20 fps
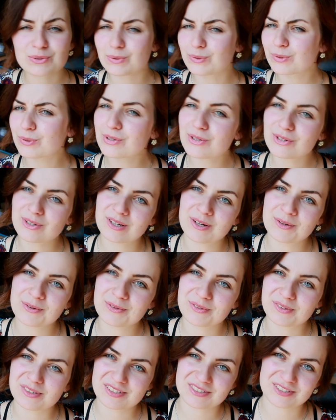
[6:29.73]
do your
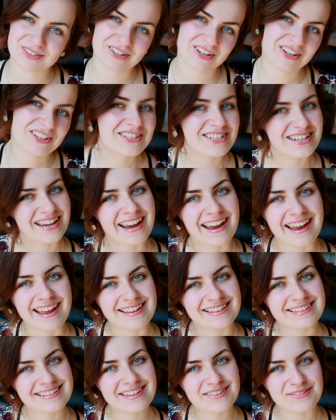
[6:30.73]
own research,
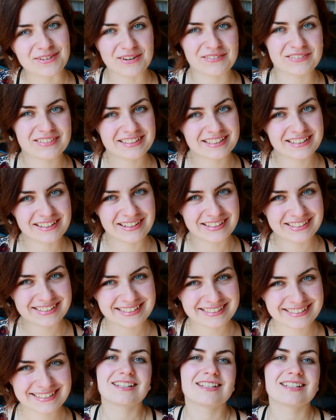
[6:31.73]
and travel a lot.